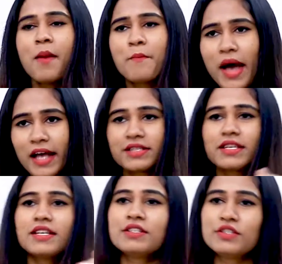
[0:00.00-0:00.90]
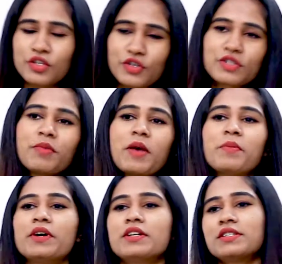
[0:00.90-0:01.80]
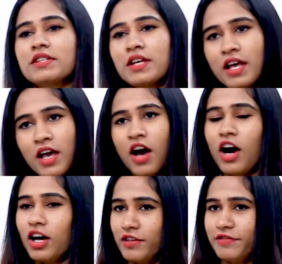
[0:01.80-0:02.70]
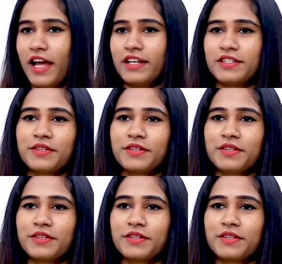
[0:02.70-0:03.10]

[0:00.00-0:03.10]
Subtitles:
magazines, newspapers, all of that.